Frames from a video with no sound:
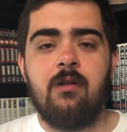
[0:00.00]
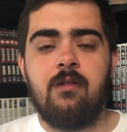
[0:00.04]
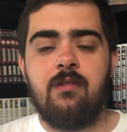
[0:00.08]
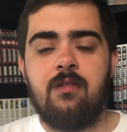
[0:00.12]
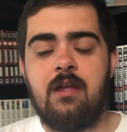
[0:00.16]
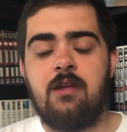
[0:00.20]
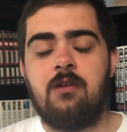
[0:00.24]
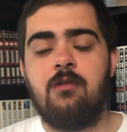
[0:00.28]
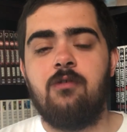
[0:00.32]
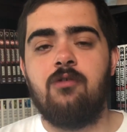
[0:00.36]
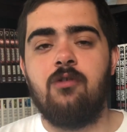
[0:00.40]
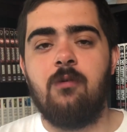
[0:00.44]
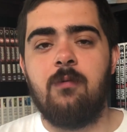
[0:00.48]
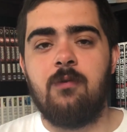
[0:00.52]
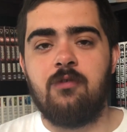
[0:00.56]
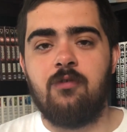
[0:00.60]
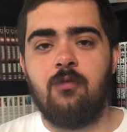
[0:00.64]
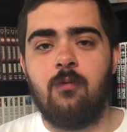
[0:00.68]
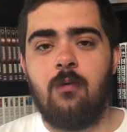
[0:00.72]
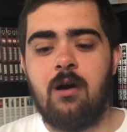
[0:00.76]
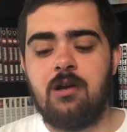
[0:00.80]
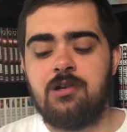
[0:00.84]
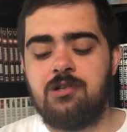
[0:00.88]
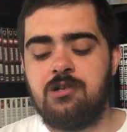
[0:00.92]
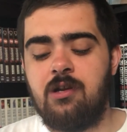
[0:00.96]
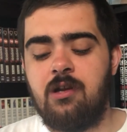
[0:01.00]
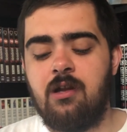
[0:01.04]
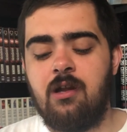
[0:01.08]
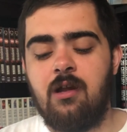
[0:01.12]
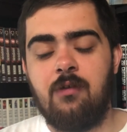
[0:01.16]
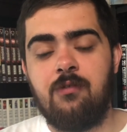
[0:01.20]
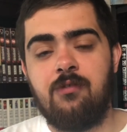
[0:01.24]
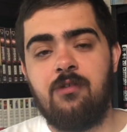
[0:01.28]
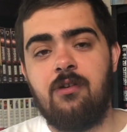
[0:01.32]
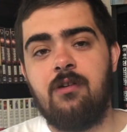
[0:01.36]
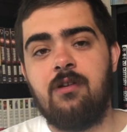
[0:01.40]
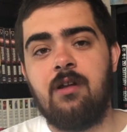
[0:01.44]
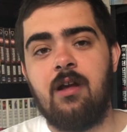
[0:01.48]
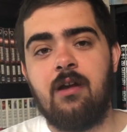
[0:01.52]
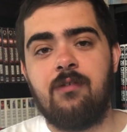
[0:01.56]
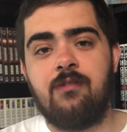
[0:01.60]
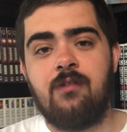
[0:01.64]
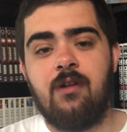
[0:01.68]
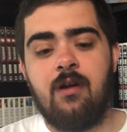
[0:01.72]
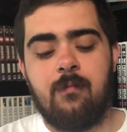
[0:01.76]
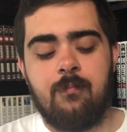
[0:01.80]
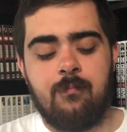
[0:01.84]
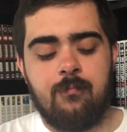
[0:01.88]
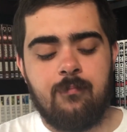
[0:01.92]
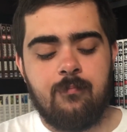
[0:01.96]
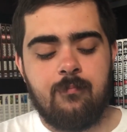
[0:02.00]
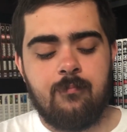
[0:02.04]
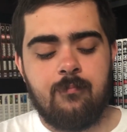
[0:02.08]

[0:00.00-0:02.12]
Thank you so much for watching. I'll see you next time.